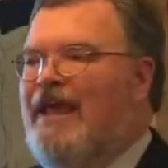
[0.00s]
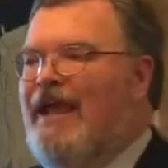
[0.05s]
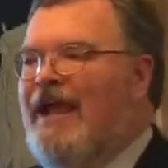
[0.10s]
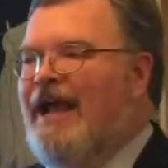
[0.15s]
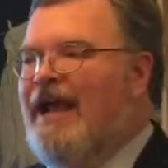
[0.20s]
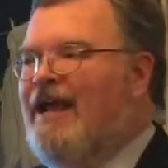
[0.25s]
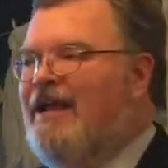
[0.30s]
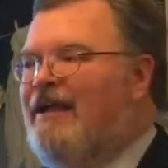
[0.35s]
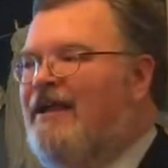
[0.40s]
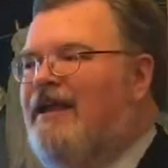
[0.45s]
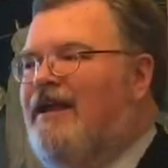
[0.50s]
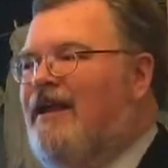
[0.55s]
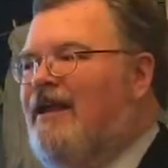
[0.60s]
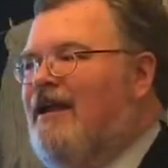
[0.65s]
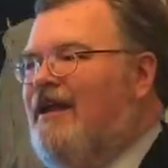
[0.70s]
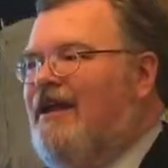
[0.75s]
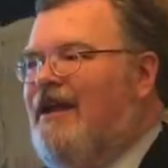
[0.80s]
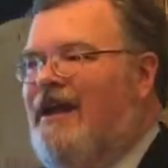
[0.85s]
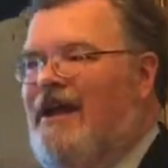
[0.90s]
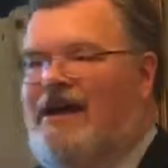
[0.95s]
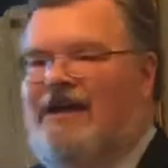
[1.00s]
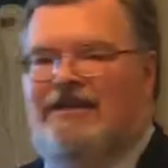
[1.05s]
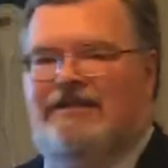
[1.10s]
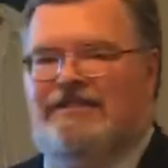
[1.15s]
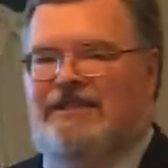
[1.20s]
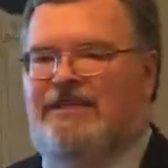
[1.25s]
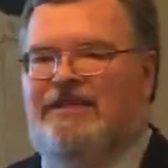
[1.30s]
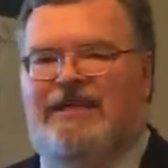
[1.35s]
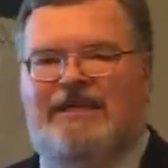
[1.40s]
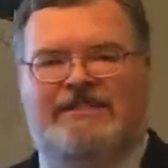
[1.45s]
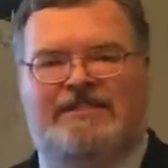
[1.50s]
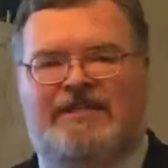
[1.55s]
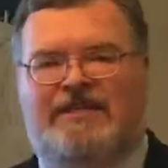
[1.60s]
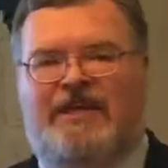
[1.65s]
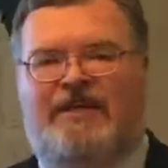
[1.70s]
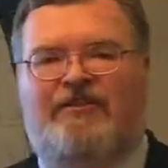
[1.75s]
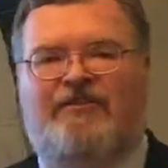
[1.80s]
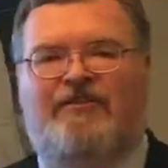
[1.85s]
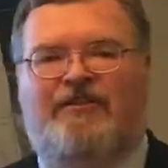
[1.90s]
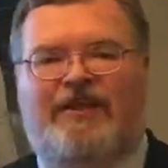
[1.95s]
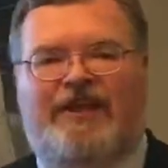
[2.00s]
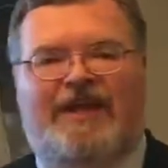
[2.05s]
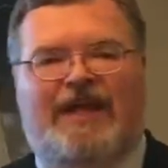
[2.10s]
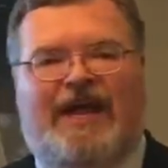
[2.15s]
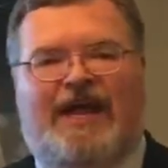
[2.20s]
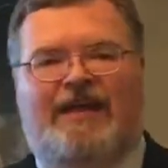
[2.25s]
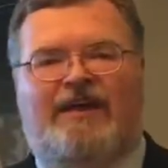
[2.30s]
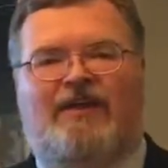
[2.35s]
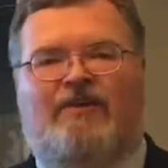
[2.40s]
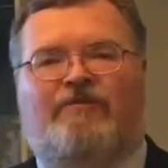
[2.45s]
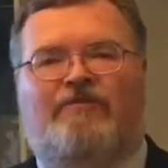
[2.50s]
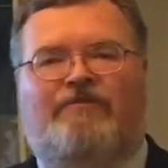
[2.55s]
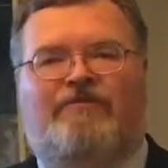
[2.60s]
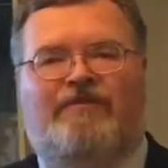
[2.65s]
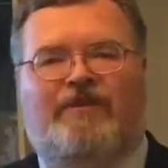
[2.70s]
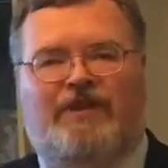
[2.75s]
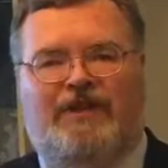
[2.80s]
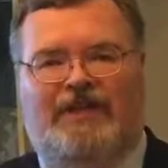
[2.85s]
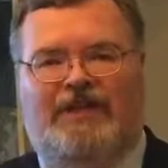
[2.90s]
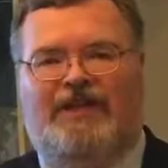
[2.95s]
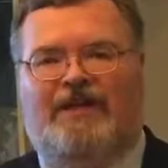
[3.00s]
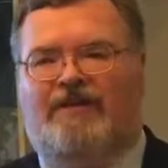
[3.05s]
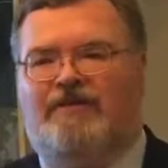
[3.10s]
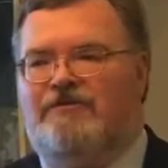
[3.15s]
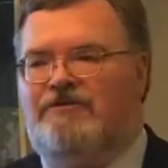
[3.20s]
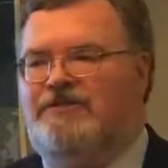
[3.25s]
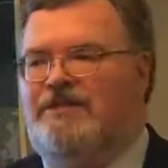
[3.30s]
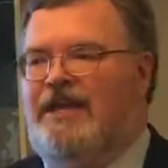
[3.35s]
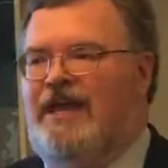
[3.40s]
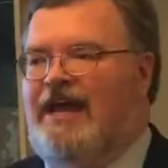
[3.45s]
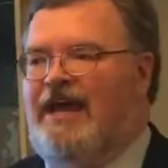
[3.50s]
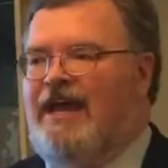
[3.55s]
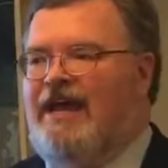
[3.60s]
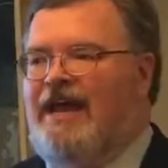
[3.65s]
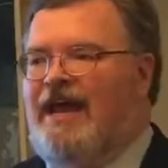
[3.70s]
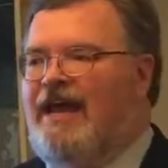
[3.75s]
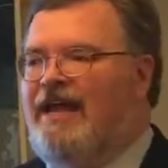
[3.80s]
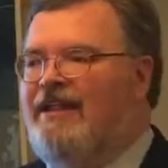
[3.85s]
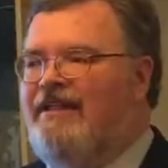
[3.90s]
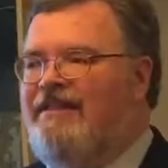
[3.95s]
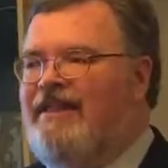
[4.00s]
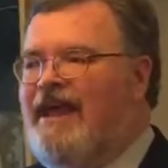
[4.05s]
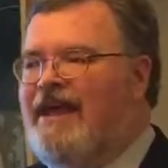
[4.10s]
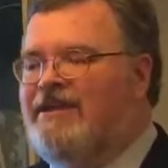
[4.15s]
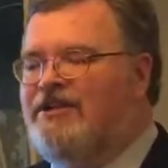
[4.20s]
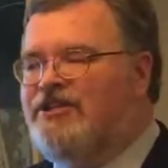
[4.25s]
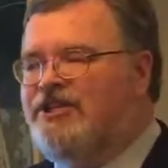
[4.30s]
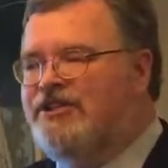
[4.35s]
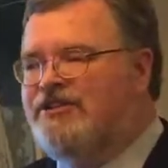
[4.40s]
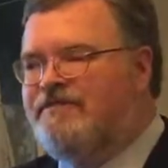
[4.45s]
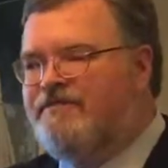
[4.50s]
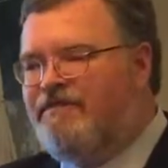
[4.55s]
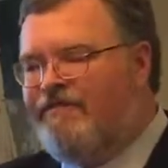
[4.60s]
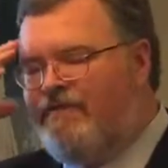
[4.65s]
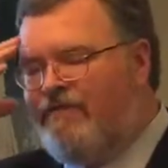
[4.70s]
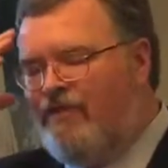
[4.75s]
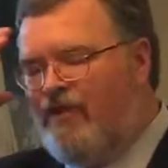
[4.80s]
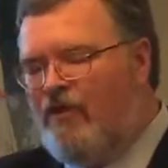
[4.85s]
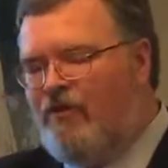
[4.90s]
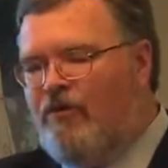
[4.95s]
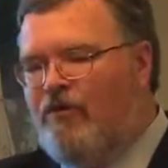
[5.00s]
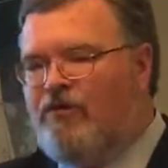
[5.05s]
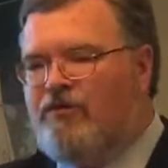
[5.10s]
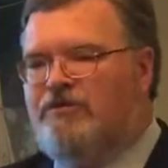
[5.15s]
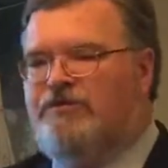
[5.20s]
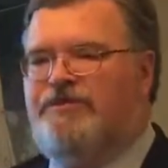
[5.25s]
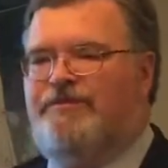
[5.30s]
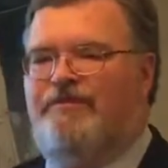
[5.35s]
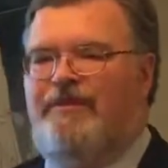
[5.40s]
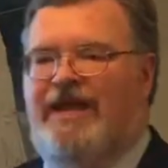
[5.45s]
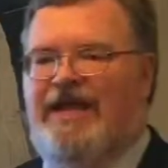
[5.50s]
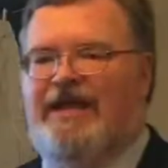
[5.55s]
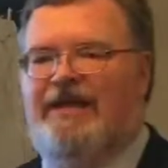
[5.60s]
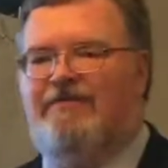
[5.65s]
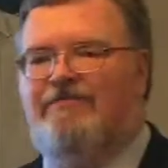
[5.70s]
And honestly, that's another thing I don't fully understand. That just floors me.